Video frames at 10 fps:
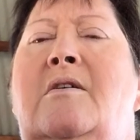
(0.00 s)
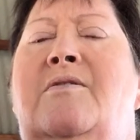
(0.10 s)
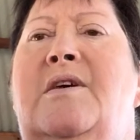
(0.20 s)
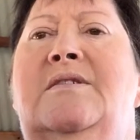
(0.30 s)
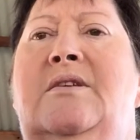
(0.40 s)

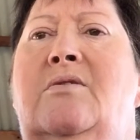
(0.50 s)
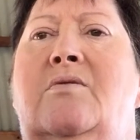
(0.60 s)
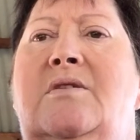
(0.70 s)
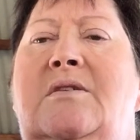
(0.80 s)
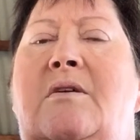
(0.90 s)
there's
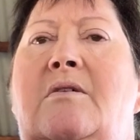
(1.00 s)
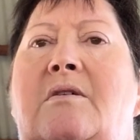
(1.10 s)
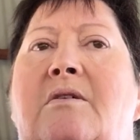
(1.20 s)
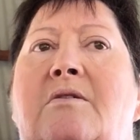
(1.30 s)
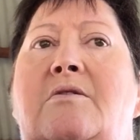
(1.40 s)
thoughts that
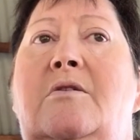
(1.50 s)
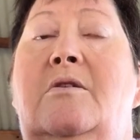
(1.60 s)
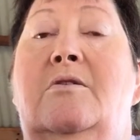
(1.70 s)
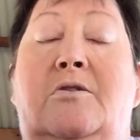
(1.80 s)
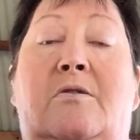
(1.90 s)

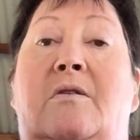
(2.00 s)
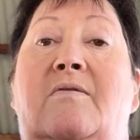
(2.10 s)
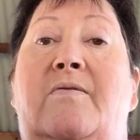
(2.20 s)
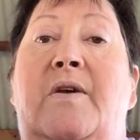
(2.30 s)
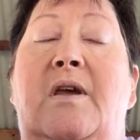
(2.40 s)
you
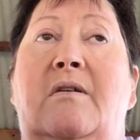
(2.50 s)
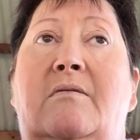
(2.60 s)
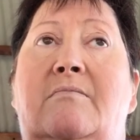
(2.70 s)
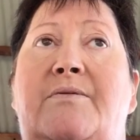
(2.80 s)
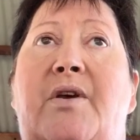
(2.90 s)
shouldn't
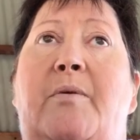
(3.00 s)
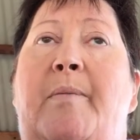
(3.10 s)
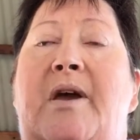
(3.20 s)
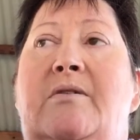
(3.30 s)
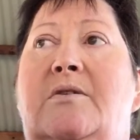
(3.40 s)
feel, that a
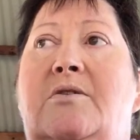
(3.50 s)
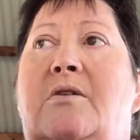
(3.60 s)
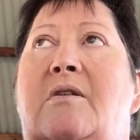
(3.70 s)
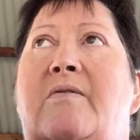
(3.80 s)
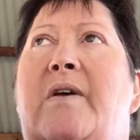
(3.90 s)
parent
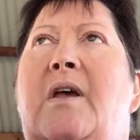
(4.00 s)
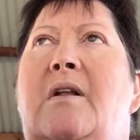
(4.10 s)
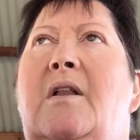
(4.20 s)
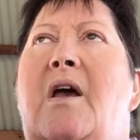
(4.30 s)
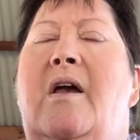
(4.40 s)
shouldn't feel,